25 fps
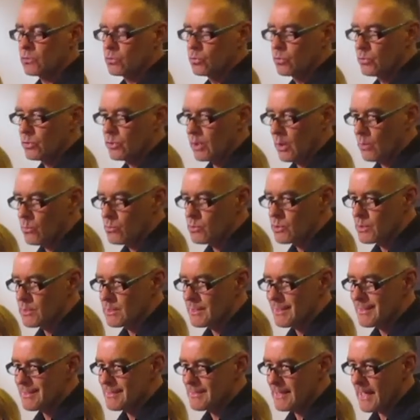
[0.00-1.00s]

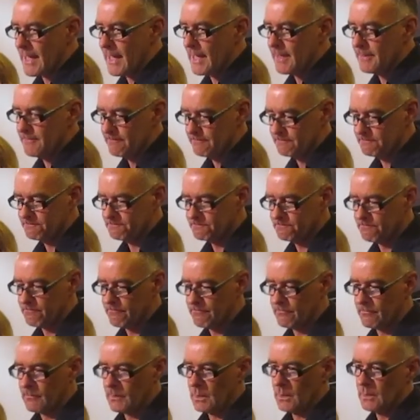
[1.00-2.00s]
2010,
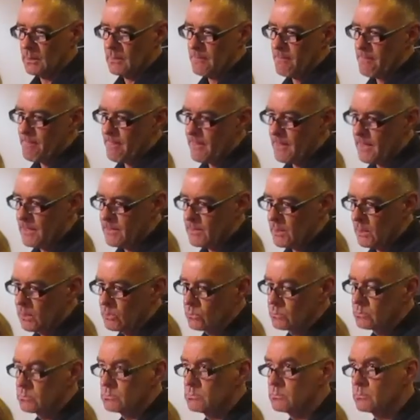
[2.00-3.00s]
and
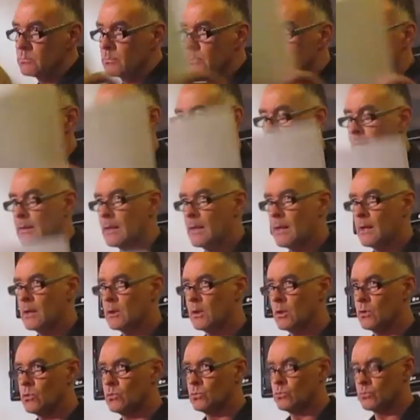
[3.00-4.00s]
I'll
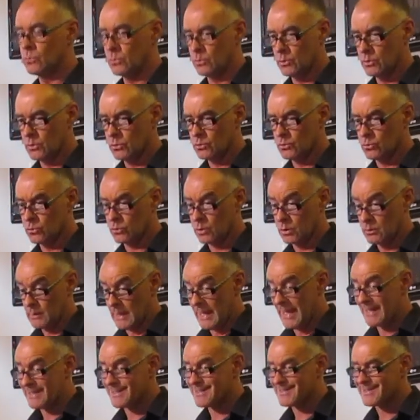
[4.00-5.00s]
allow you
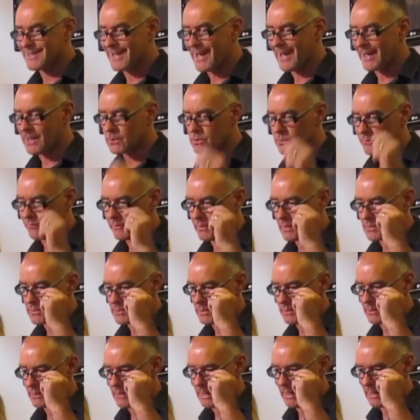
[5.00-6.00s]
extracts of this
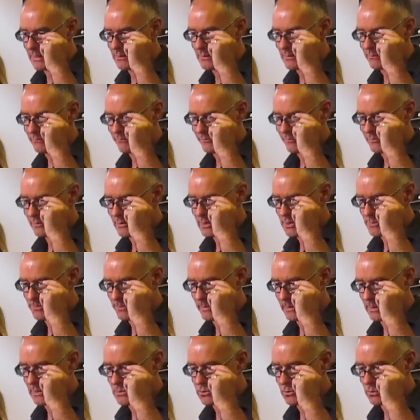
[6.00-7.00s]
at the end of this
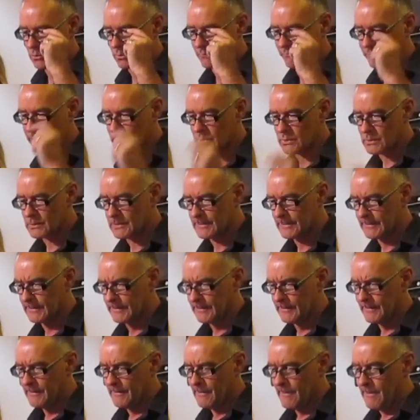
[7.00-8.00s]
press conference.
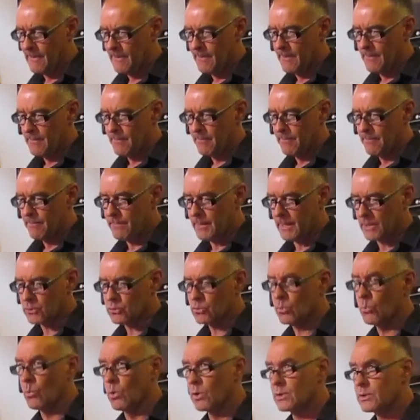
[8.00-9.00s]
But I
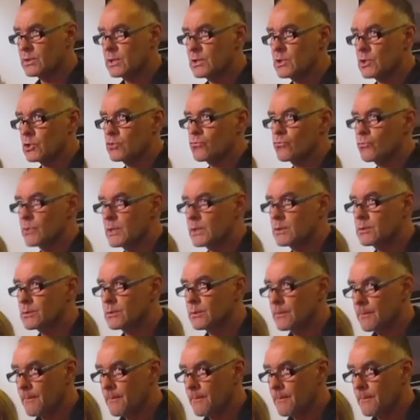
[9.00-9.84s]
do want to just read